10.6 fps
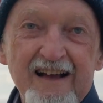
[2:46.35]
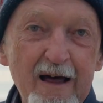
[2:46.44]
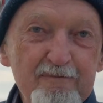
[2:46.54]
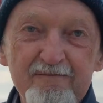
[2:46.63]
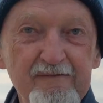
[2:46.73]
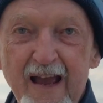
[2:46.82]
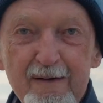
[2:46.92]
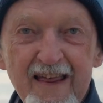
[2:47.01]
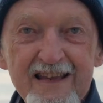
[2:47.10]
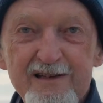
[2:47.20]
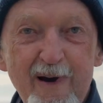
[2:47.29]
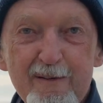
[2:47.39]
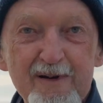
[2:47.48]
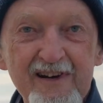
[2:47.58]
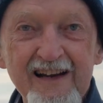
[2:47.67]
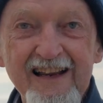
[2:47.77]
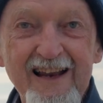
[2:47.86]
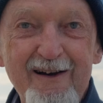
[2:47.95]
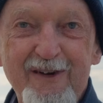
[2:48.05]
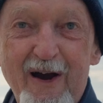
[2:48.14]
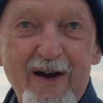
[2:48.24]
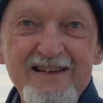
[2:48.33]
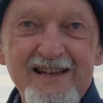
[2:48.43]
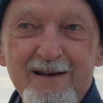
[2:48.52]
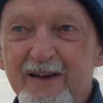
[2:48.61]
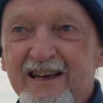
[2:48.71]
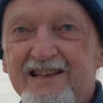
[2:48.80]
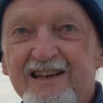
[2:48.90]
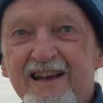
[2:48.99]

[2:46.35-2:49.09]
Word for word: And maybe that's why we really love going to the beach,